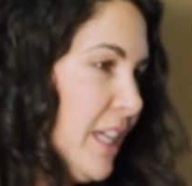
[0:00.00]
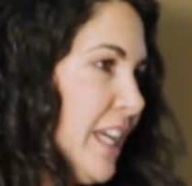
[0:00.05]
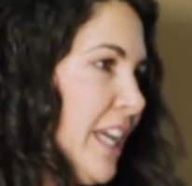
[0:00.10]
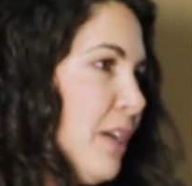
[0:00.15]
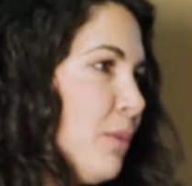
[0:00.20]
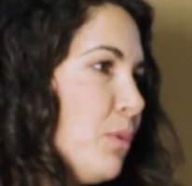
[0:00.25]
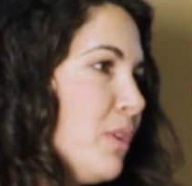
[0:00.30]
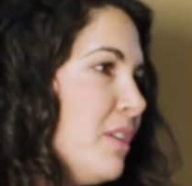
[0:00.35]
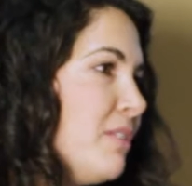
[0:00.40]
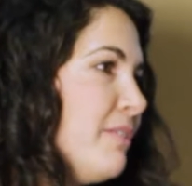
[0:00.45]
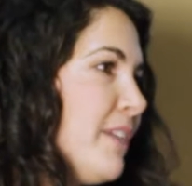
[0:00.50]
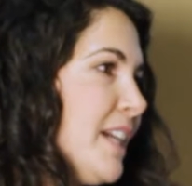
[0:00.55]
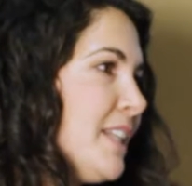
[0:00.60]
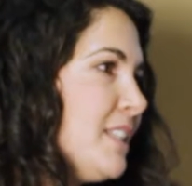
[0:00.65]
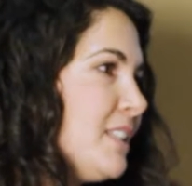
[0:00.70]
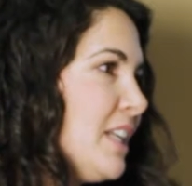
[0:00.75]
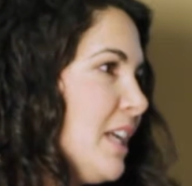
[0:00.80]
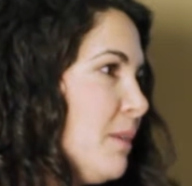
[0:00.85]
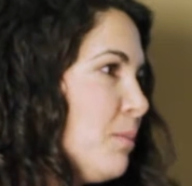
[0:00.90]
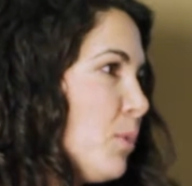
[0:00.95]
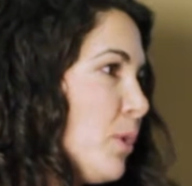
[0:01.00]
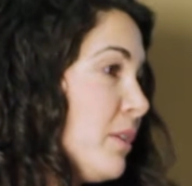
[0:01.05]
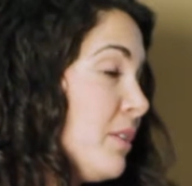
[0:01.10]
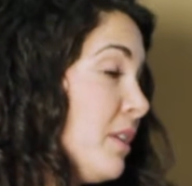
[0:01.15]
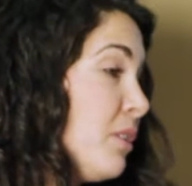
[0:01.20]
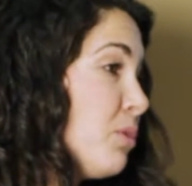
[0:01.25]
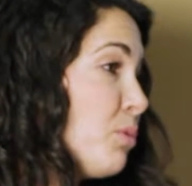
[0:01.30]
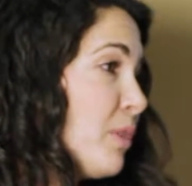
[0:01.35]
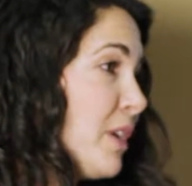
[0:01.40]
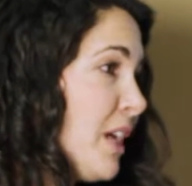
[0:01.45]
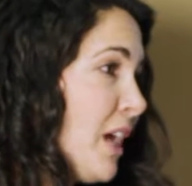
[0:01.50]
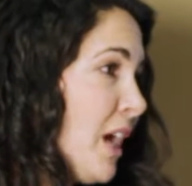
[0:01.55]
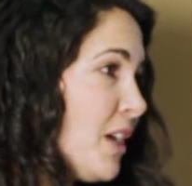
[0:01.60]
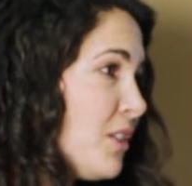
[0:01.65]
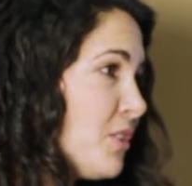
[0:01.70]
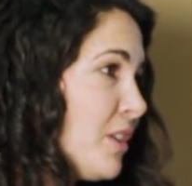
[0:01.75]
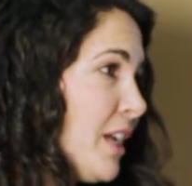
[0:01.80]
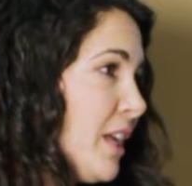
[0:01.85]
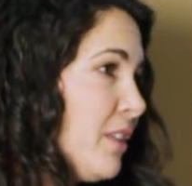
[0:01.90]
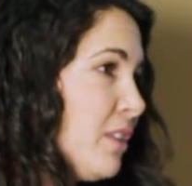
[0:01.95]
It will invest in more than
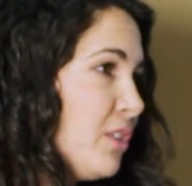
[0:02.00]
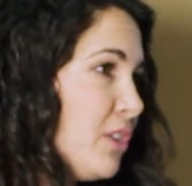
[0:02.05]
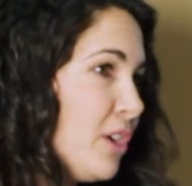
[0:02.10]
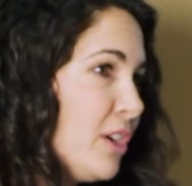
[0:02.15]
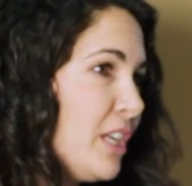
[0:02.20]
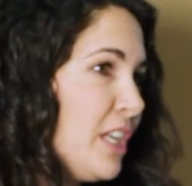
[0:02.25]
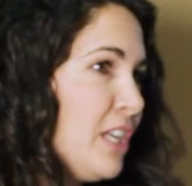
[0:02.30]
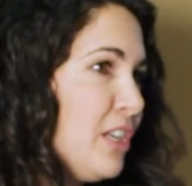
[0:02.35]
330